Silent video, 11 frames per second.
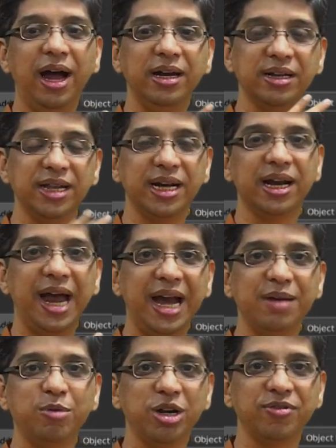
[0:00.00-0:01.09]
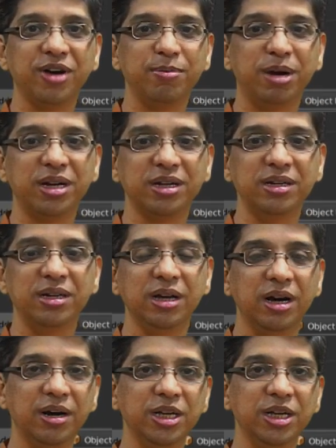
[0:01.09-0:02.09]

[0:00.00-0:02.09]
Under that add a modifier button,